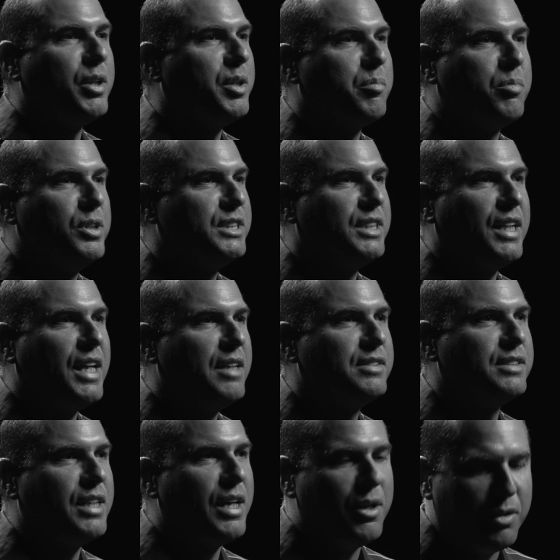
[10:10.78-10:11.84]
about the prison
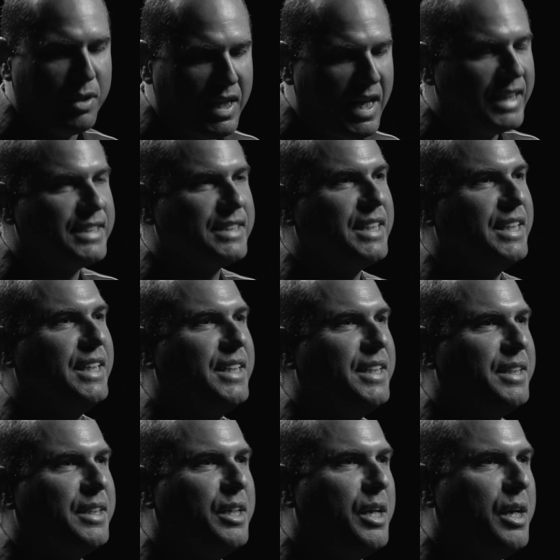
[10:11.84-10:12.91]
lifestyle, light
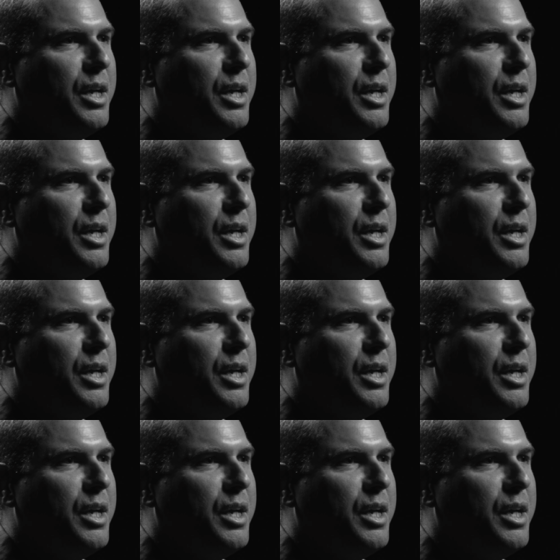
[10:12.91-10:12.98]
skinned